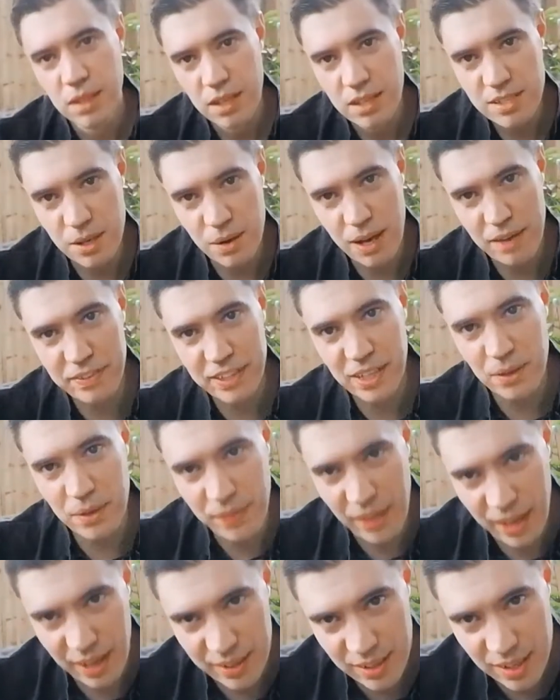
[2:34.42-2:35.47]
So have a go at
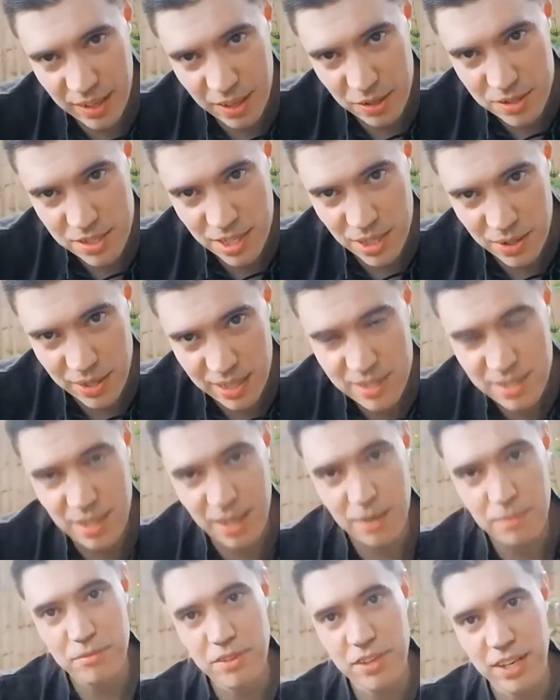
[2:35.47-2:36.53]
that, and I'll see you next
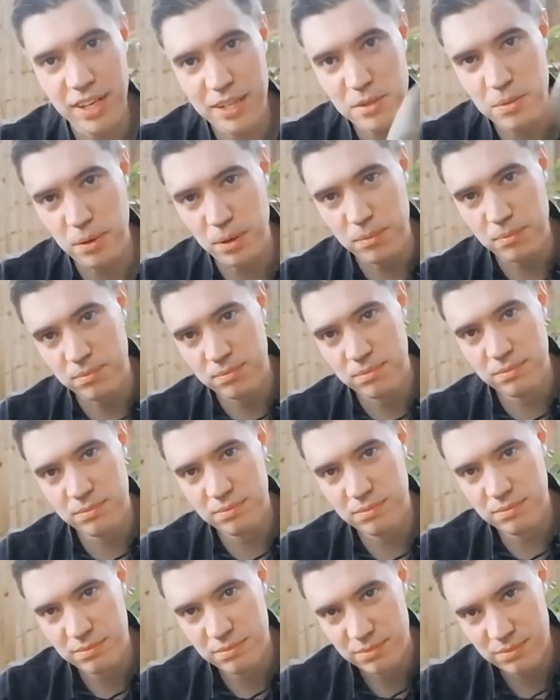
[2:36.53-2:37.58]
time for the next one.
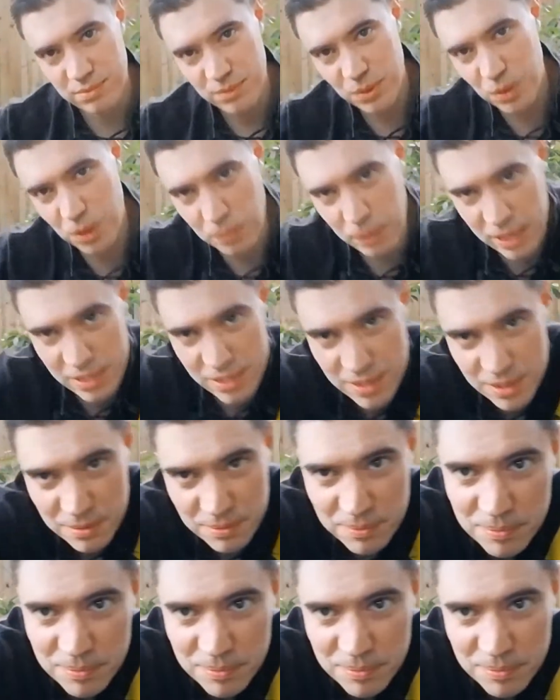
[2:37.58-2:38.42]
All the best.